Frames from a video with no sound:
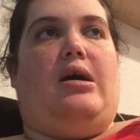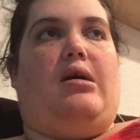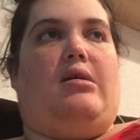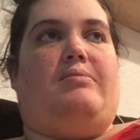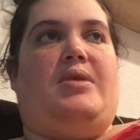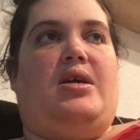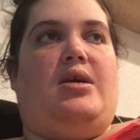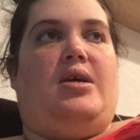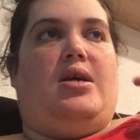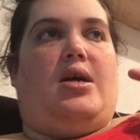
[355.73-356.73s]
I
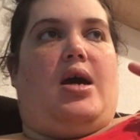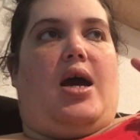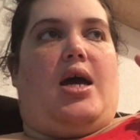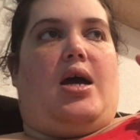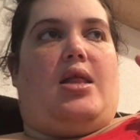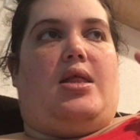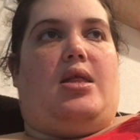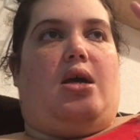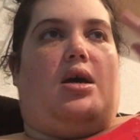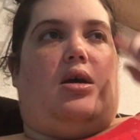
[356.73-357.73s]
got,
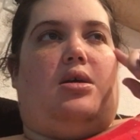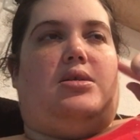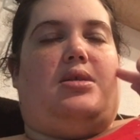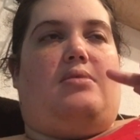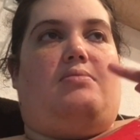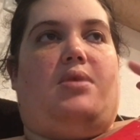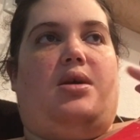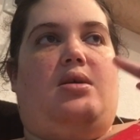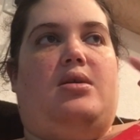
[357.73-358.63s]
some,